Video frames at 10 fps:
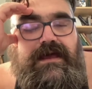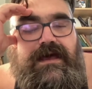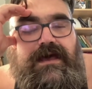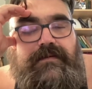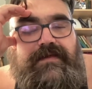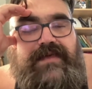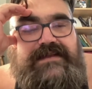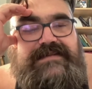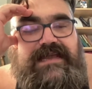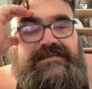And
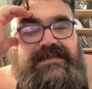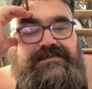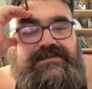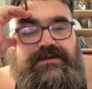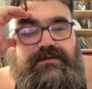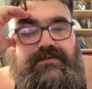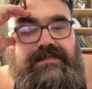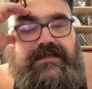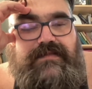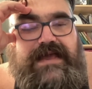that takes us to
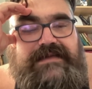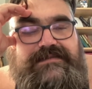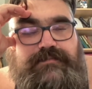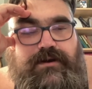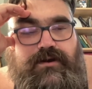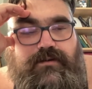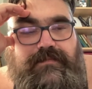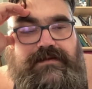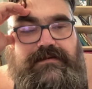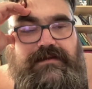the last
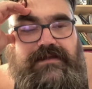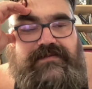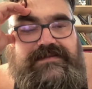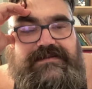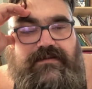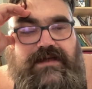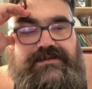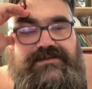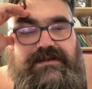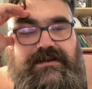poem in this
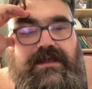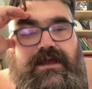collection,